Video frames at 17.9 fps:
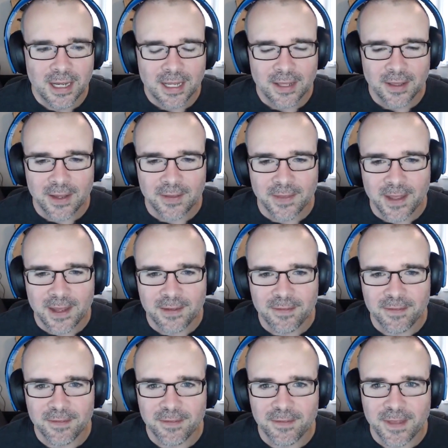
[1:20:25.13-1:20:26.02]
Like
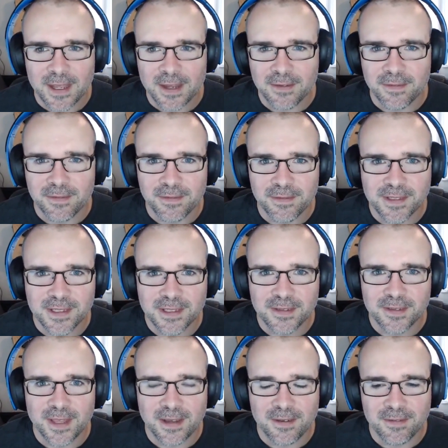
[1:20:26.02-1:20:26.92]

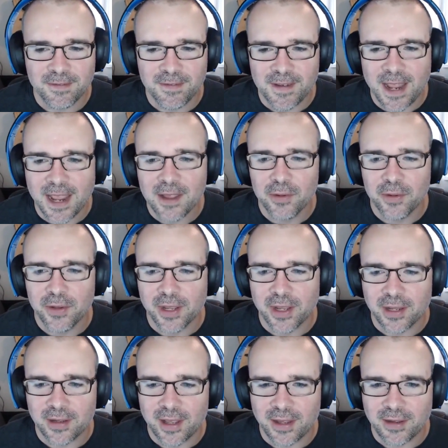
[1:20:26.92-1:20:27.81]
they've nailed
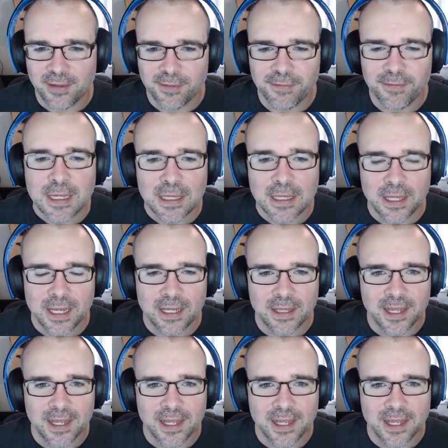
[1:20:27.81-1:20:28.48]
a feeling.